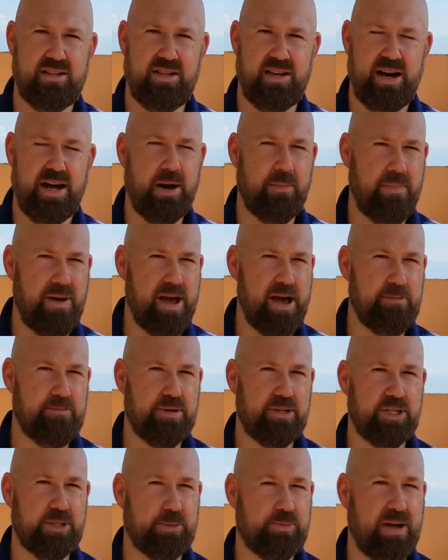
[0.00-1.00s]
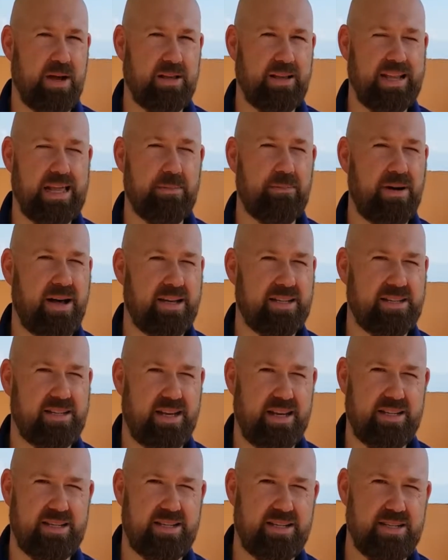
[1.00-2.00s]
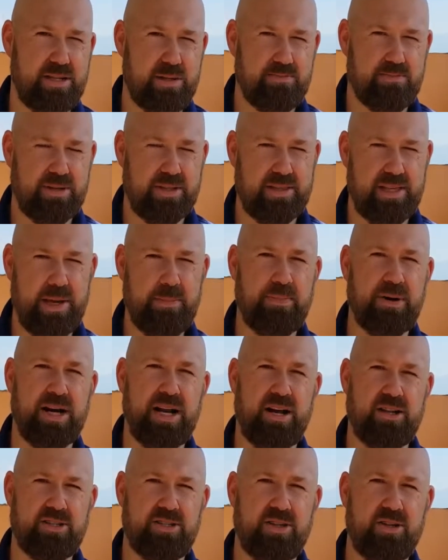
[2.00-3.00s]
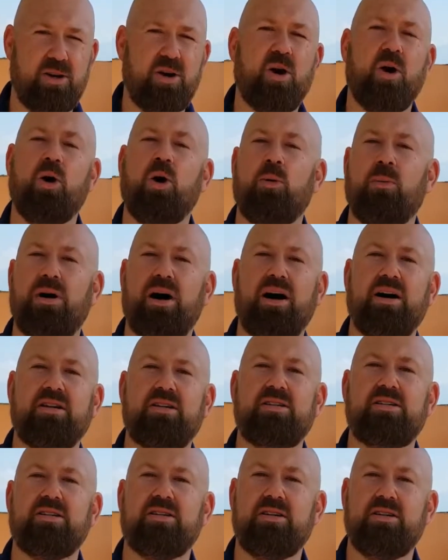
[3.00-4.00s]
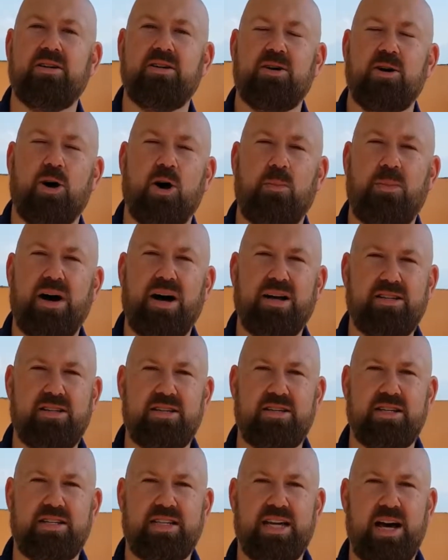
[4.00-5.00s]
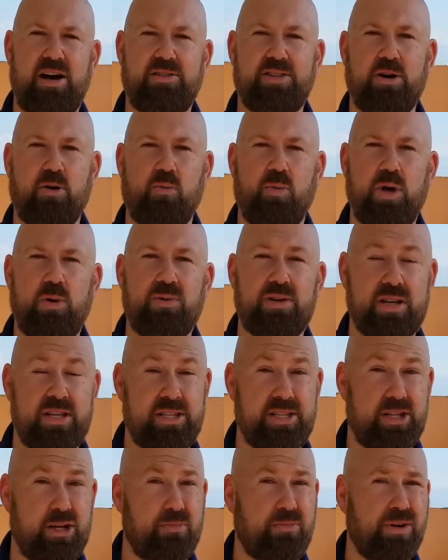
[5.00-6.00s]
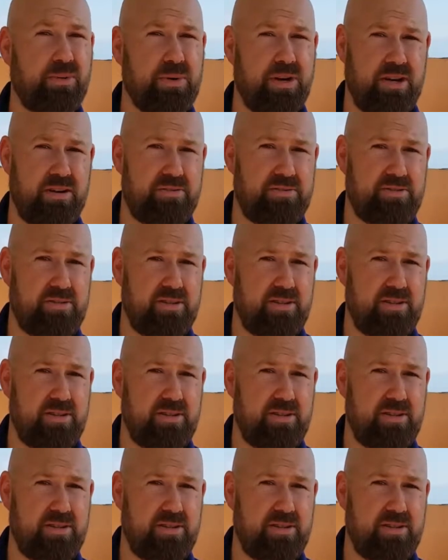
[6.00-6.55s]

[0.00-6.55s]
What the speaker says: On a map, it's spelled Le Basas, but they pronounce it Obas. Obas is a town that we would consider primitive.